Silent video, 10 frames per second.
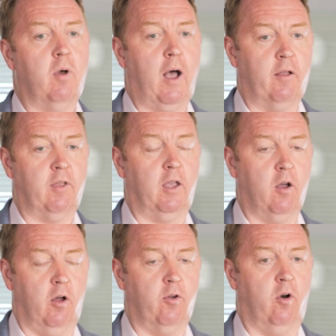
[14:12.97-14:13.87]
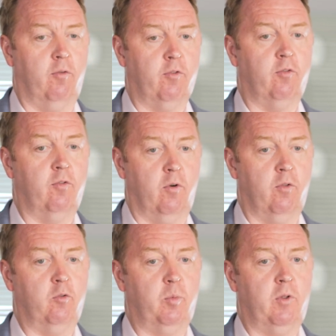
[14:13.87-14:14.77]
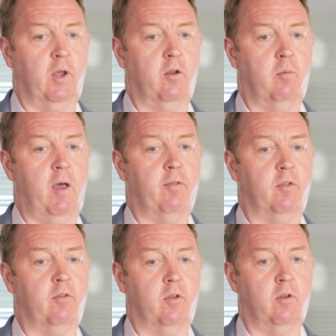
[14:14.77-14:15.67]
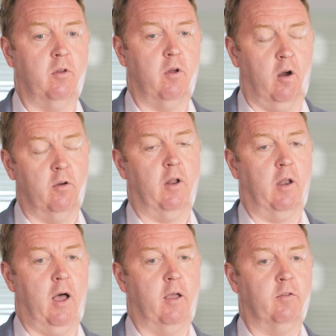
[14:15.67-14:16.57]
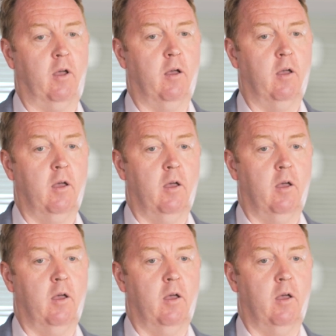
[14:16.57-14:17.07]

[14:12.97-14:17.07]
assay cutoffs for those particular methods that aren't ELISA,